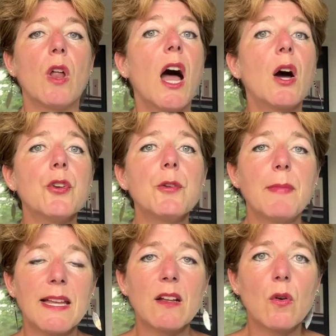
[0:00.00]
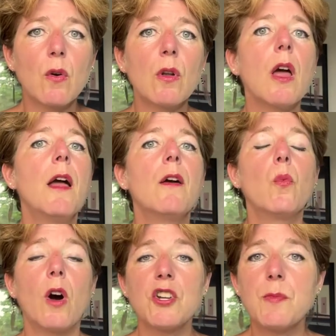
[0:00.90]
How do you make a goal?
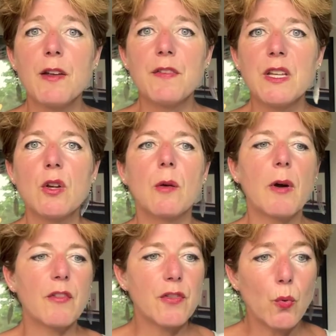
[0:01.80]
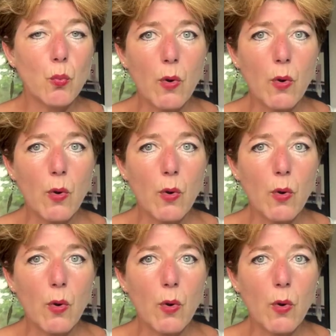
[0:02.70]
Watch my video about the